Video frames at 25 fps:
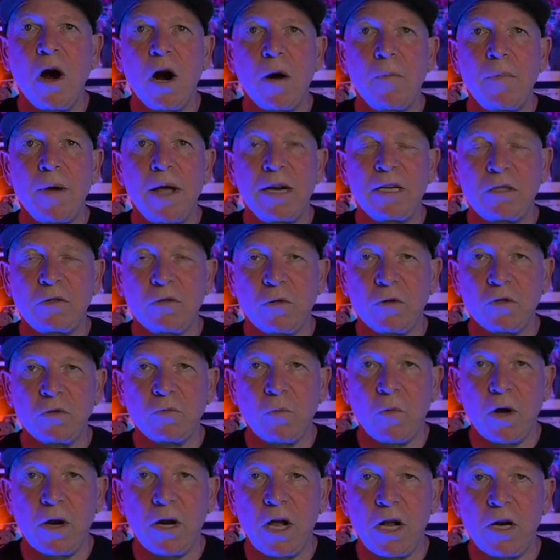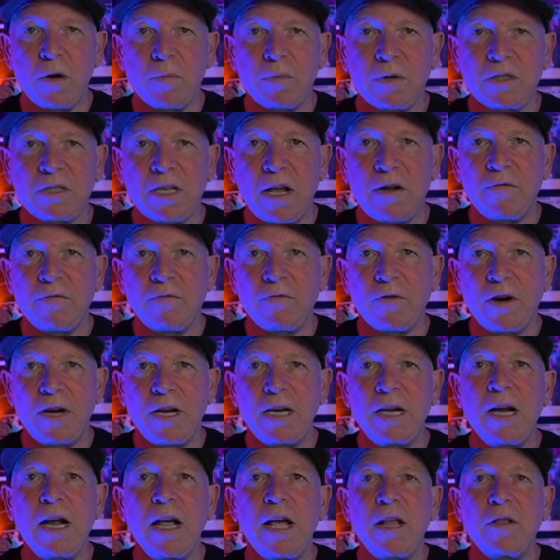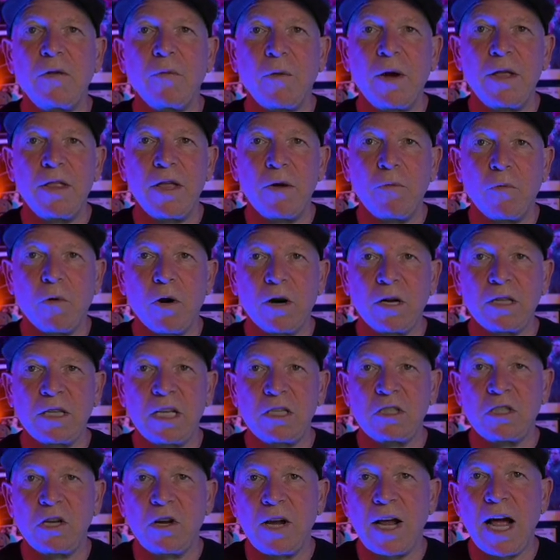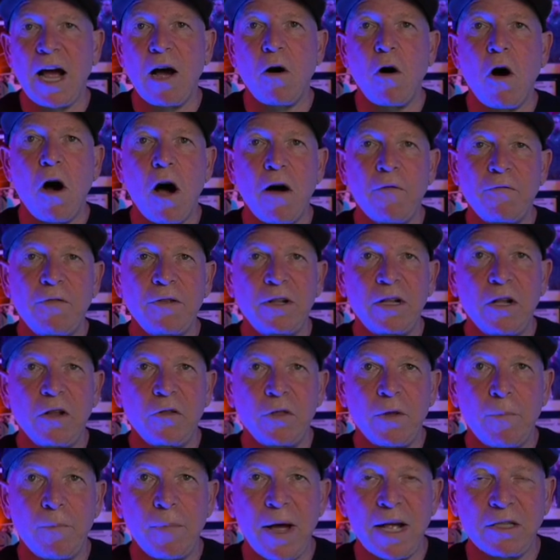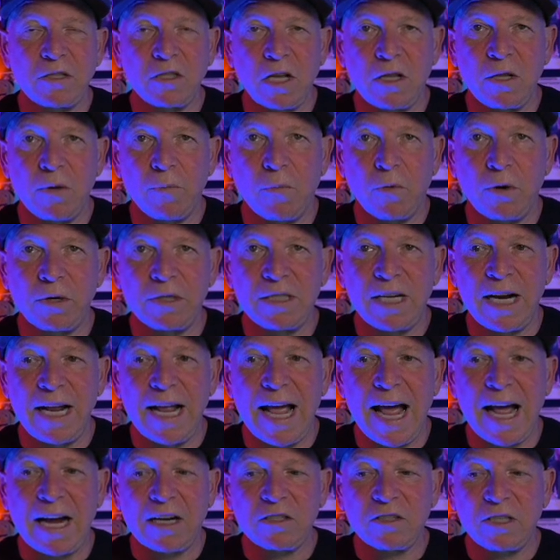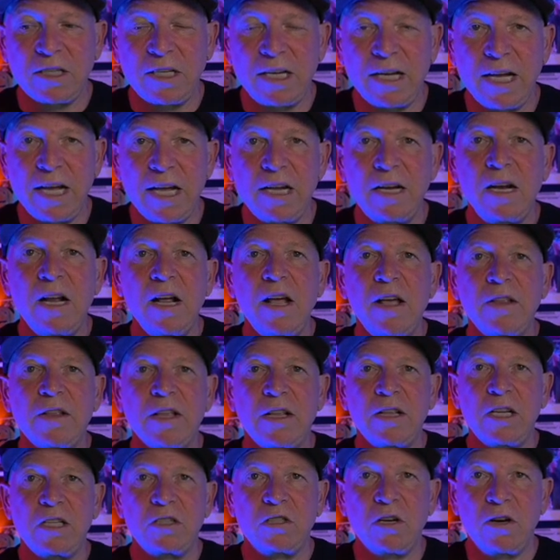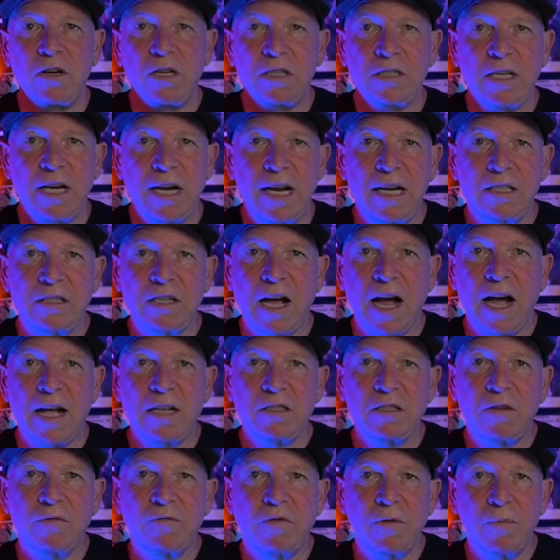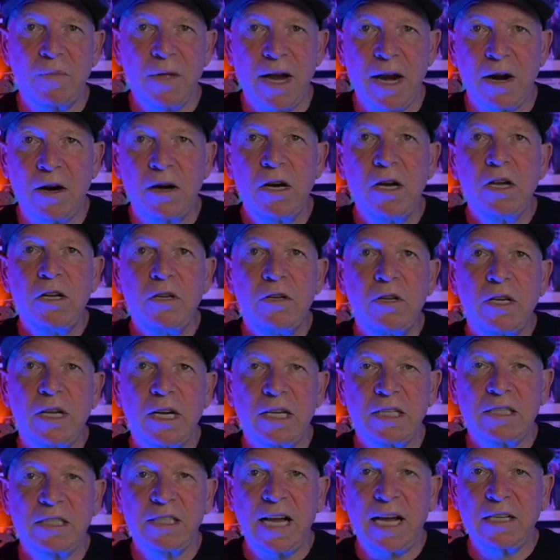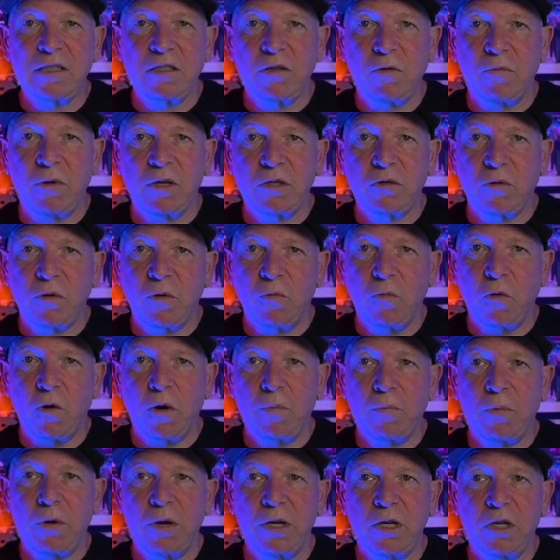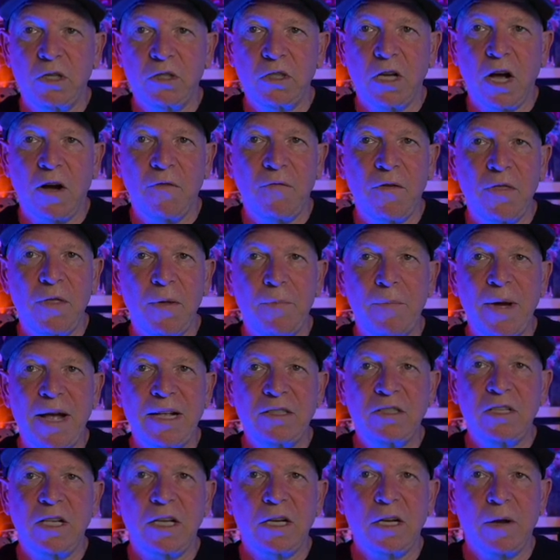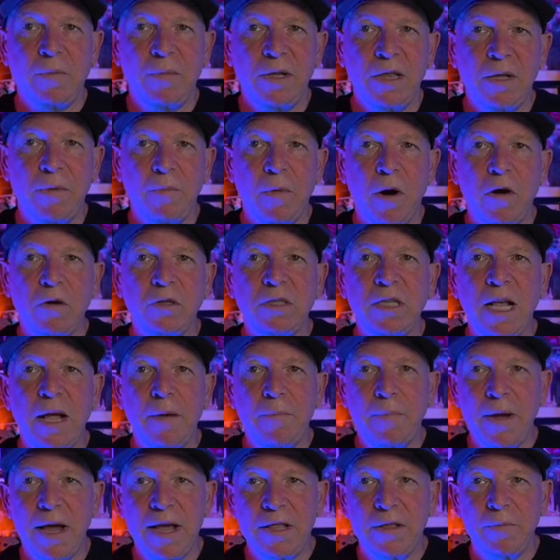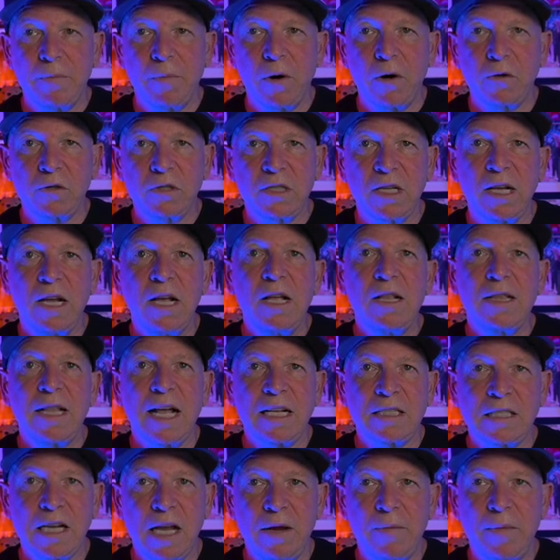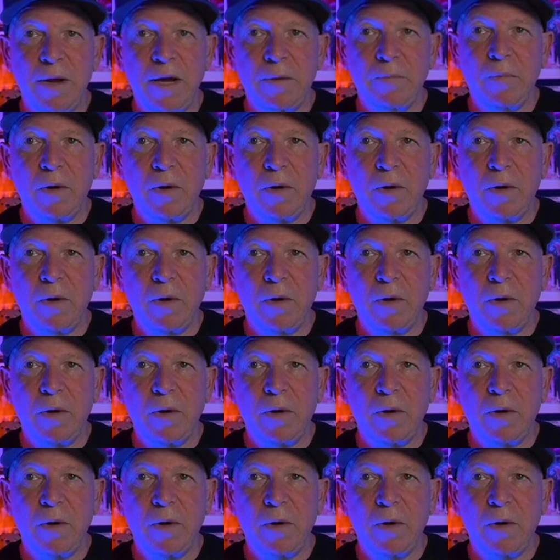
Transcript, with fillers: our betting tool is 100% free, and the way they work, they show you how often the bets on the board today actually hit. Then they show you today's odds, and from there, you can assess the risk reward, putting yourself on the bets that come in the most and pay the most. That's how you make